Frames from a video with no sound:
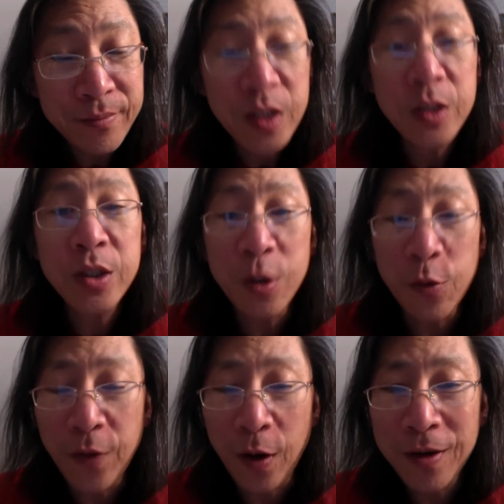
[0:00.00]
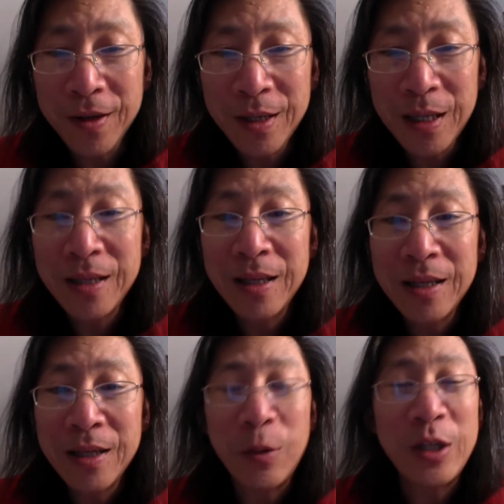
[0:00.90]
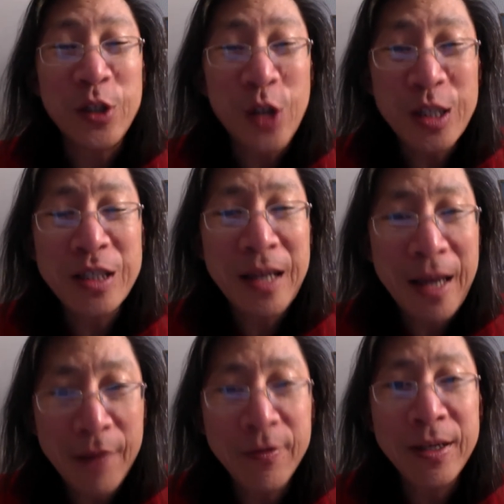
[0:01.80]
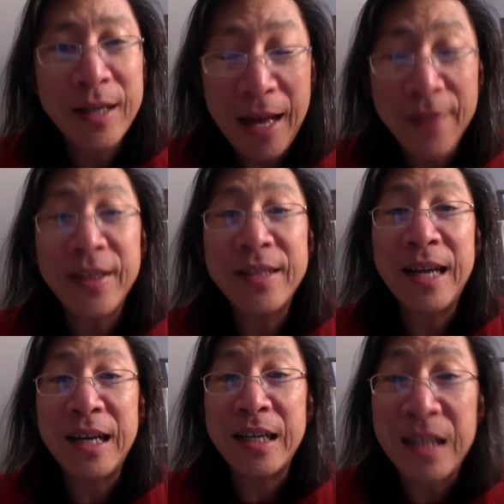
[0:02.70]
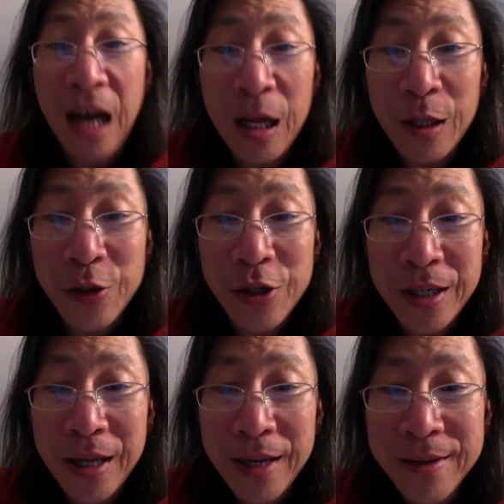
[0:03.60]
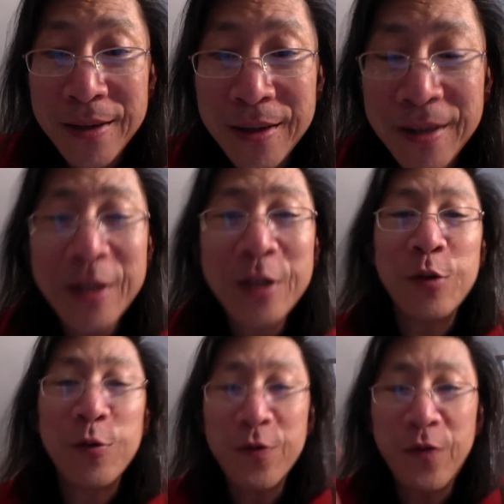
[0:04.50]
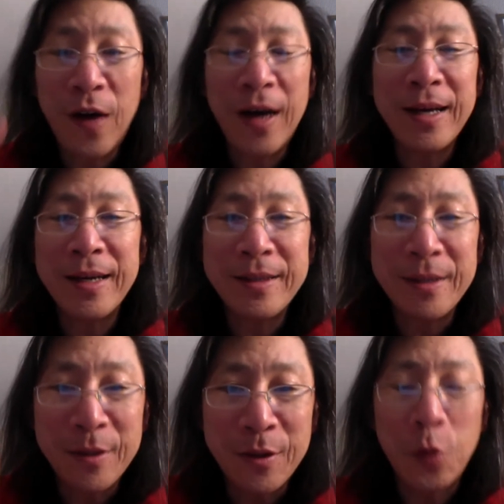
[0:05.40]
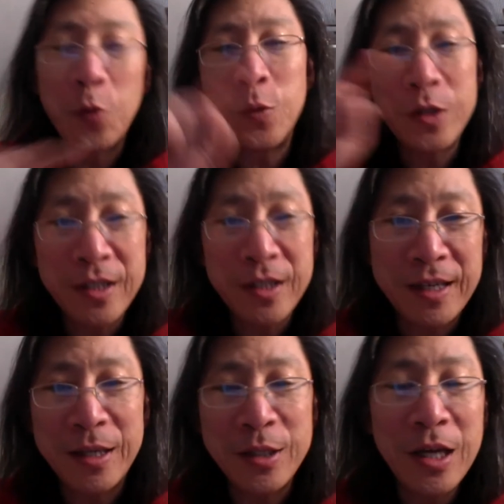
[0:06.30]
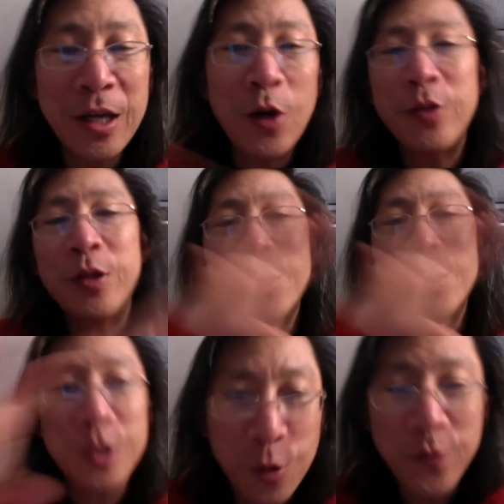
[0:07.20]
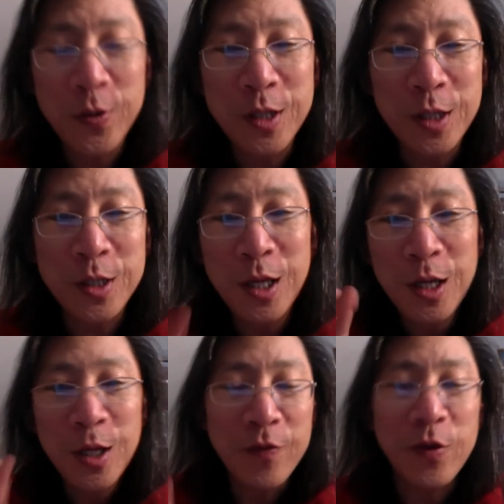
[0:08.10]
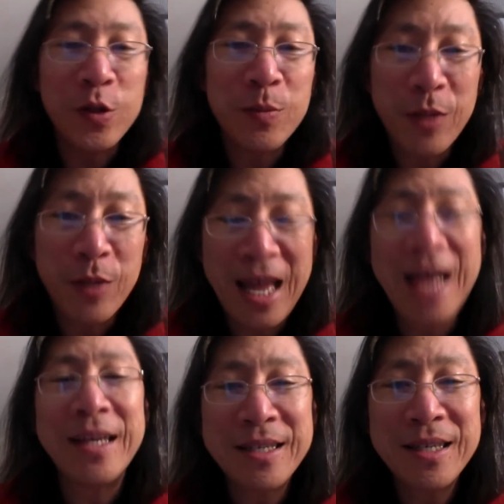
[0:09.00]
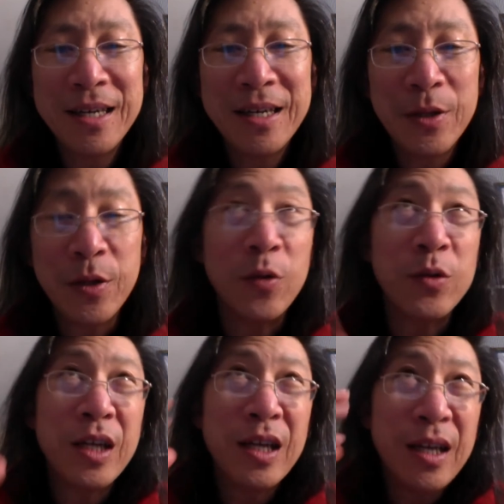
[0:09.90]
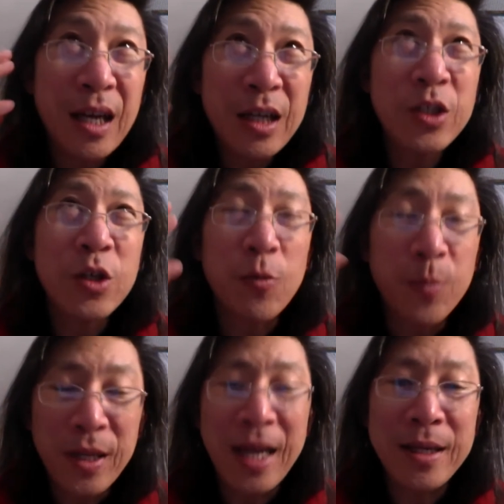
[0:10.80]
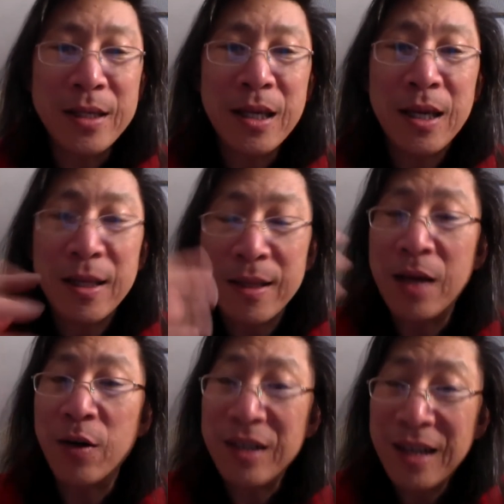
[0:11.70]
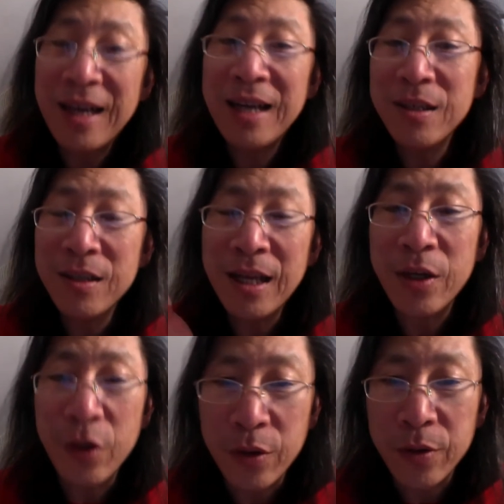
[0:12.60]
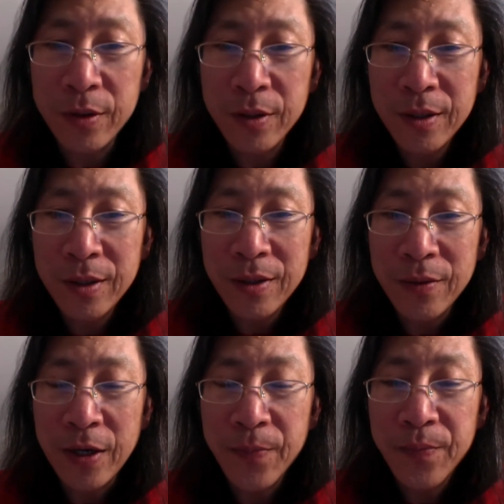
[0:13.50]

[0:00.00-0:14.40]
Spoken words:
So far, we just haven't had the technology yet to find those things on the surfaces of those planets, those exoplanets that are kind of like Earth, right?